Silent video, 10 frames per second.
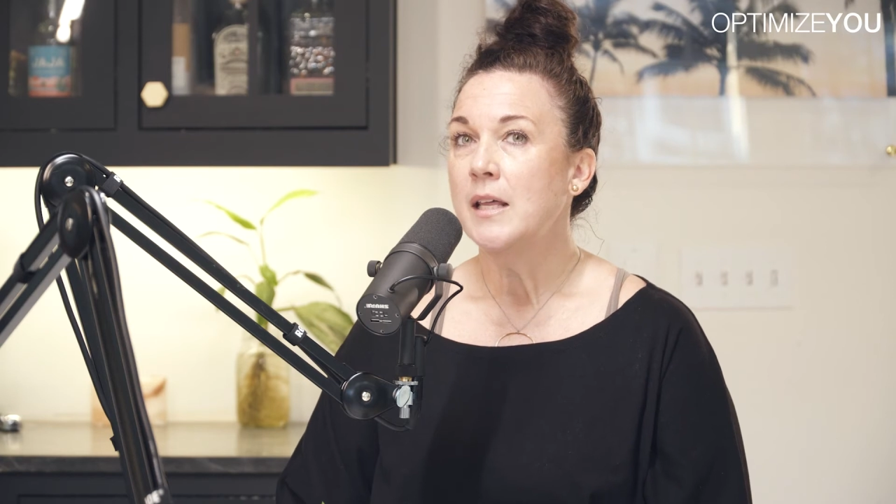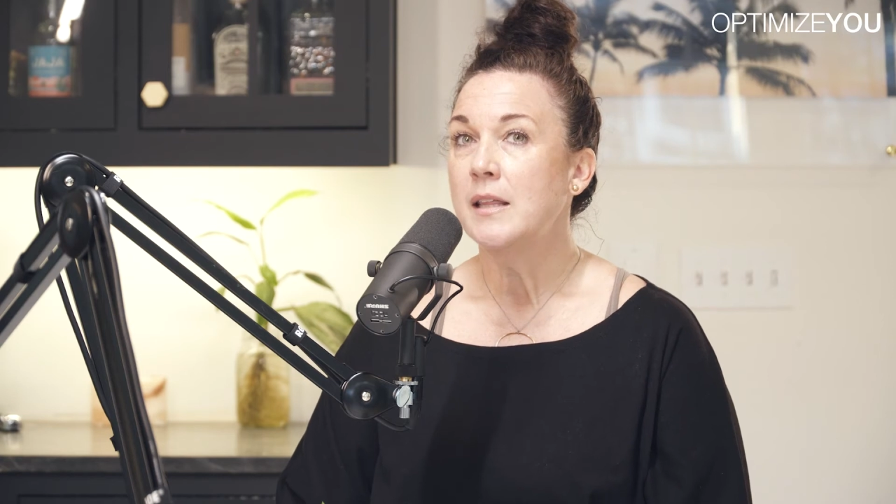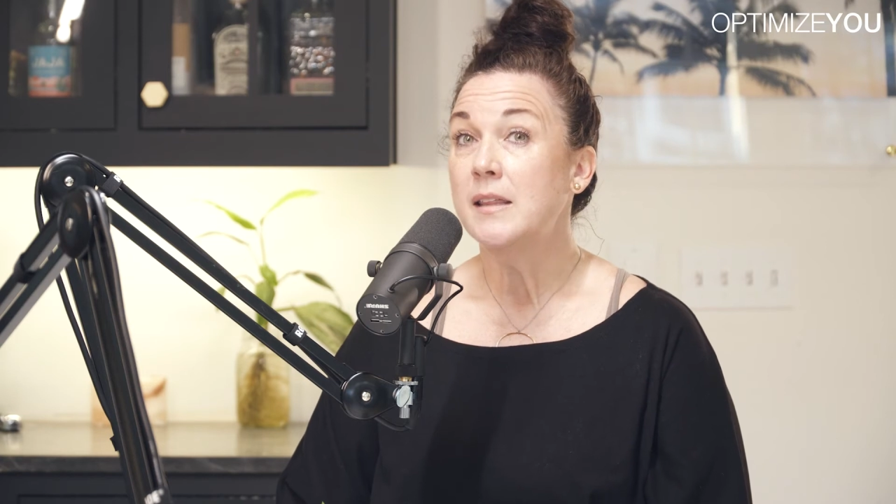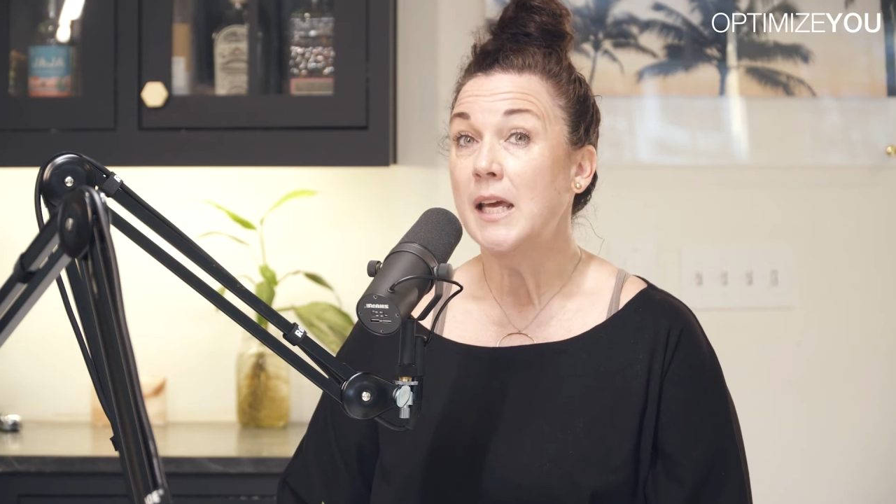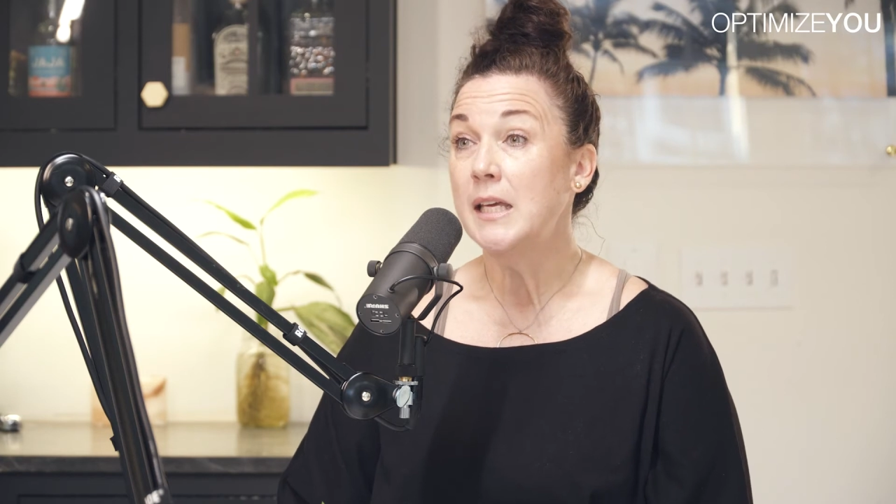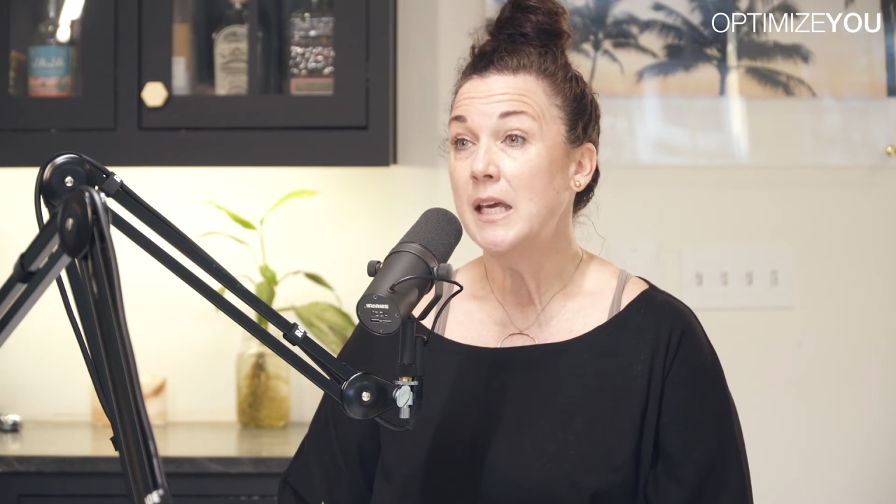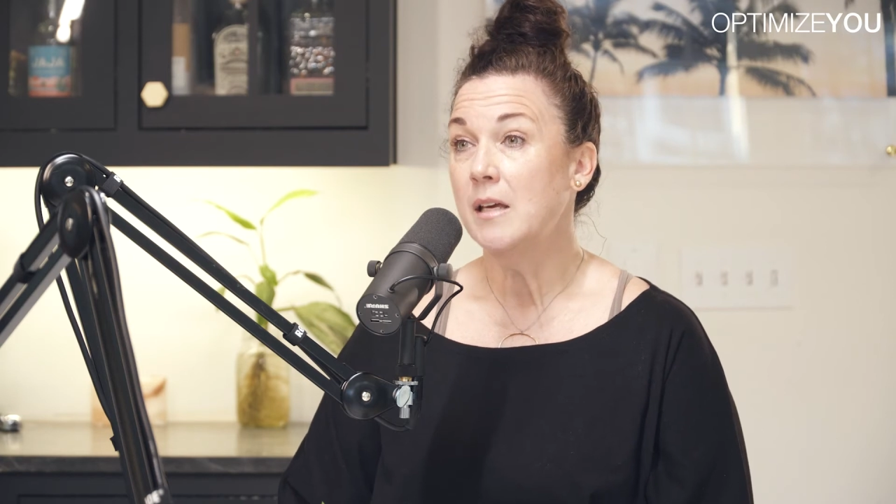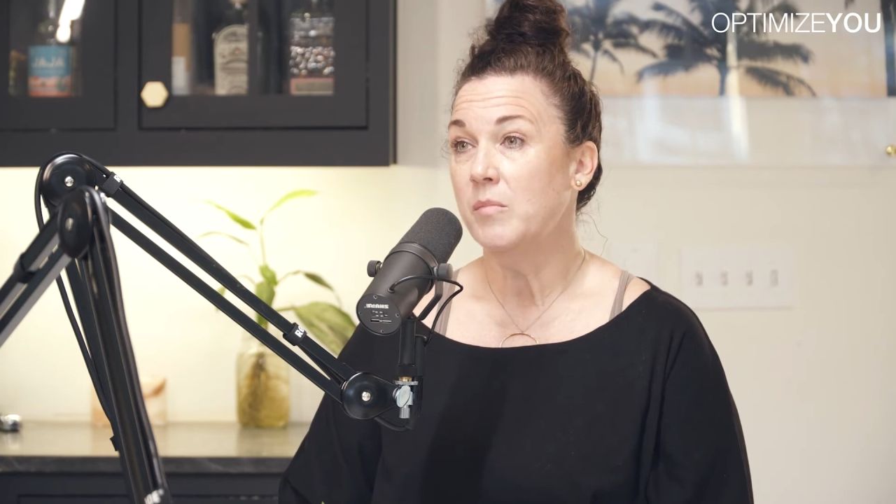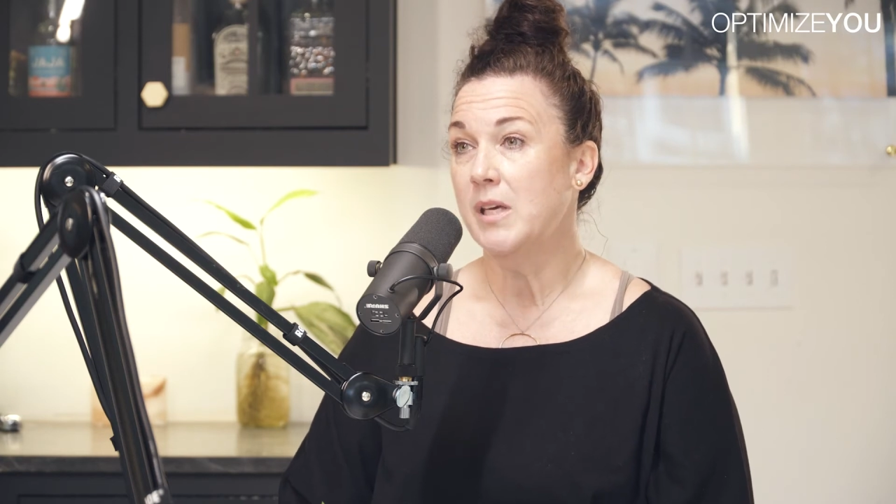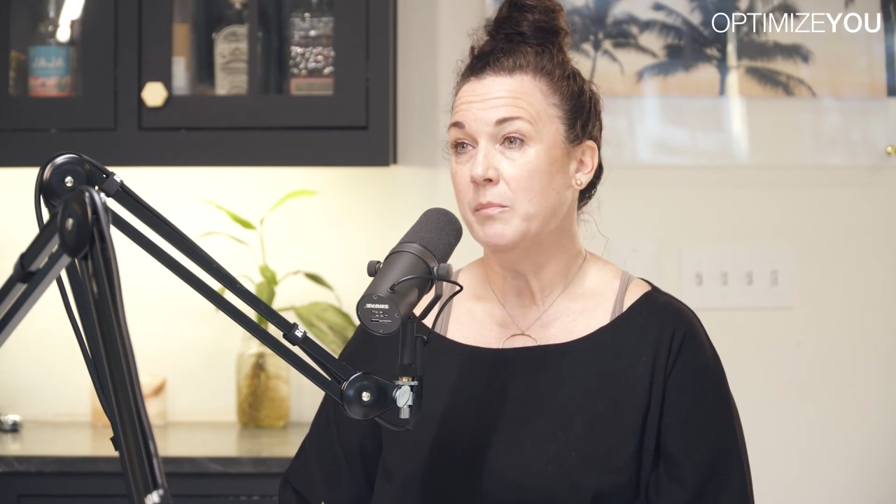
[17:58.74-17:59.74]

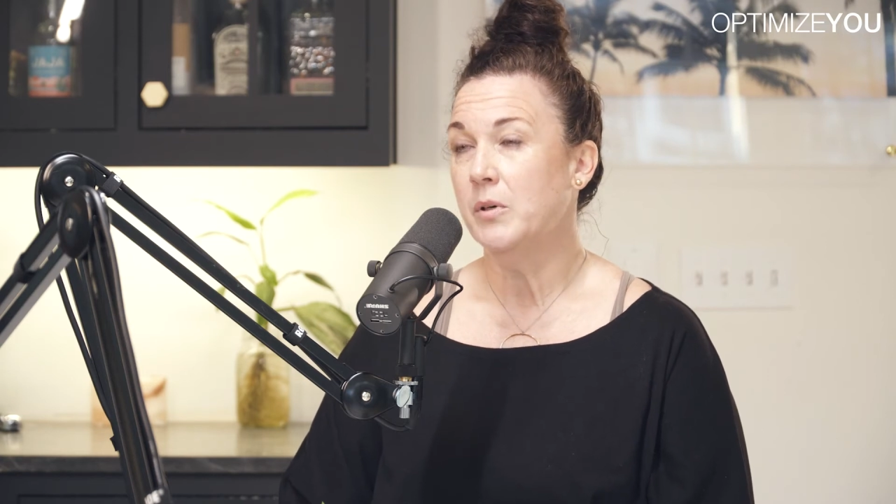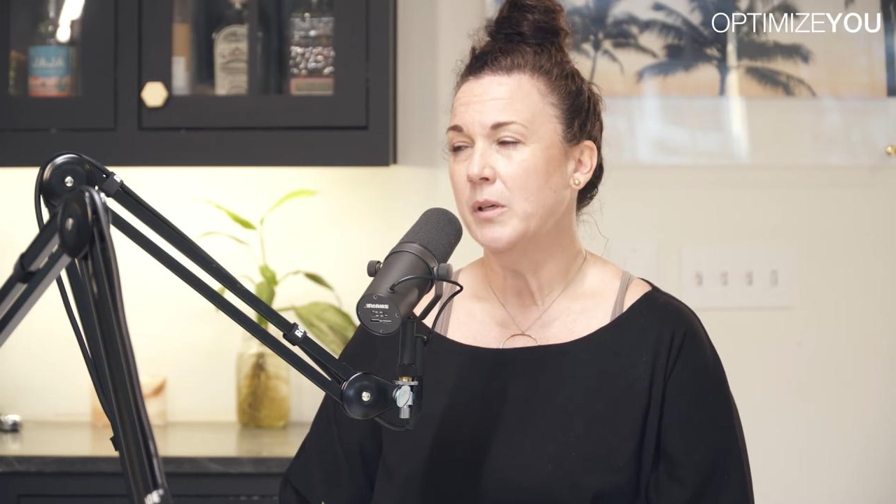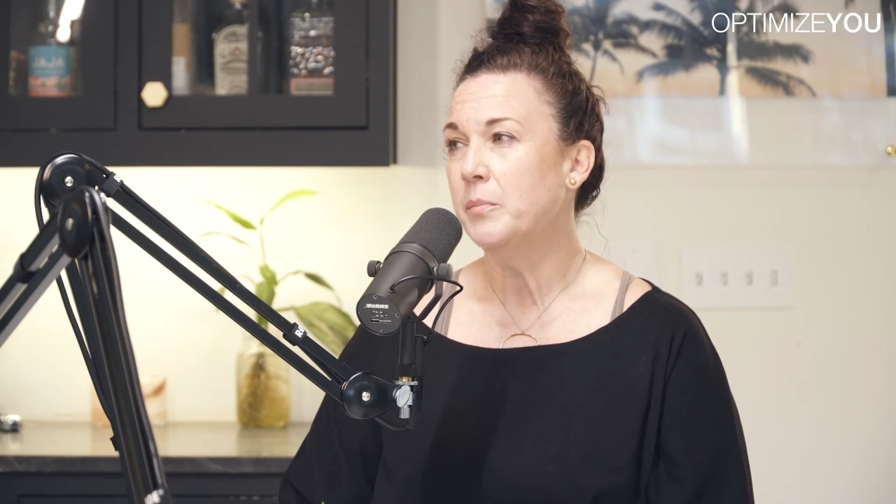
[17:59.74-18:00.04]
thanking people,